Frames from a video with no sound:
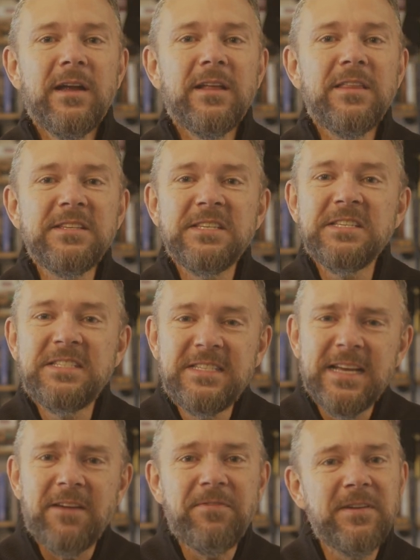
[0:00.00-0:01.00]
And this has
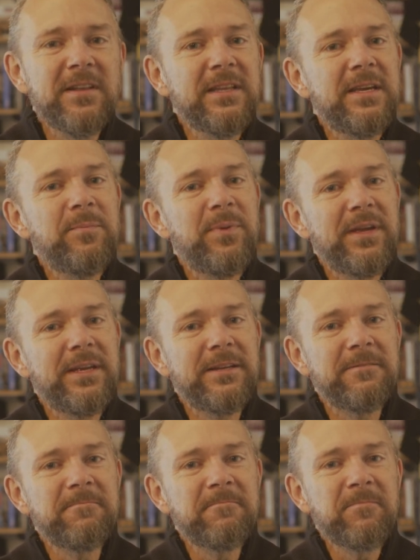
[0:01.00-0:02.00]
definitely
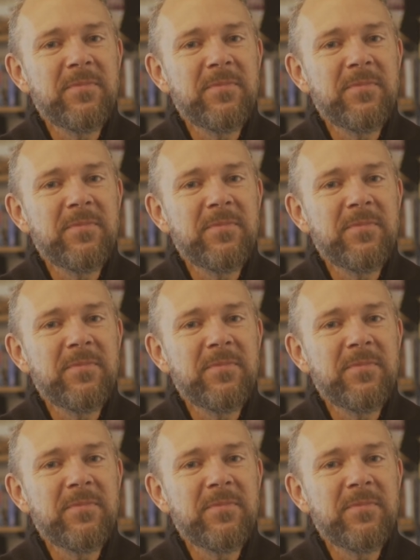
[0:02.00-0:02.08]
been